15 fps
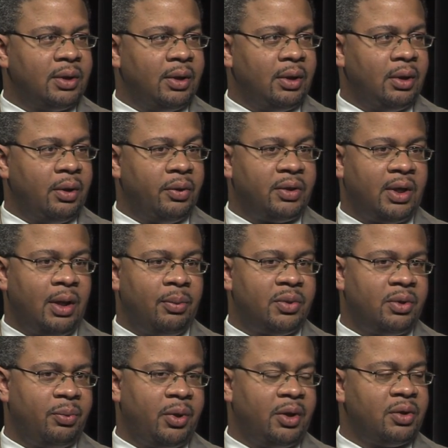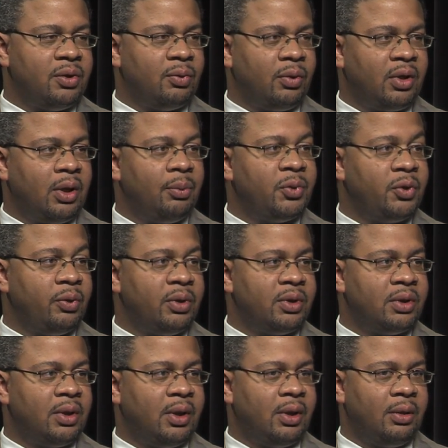Other times the patients will come to us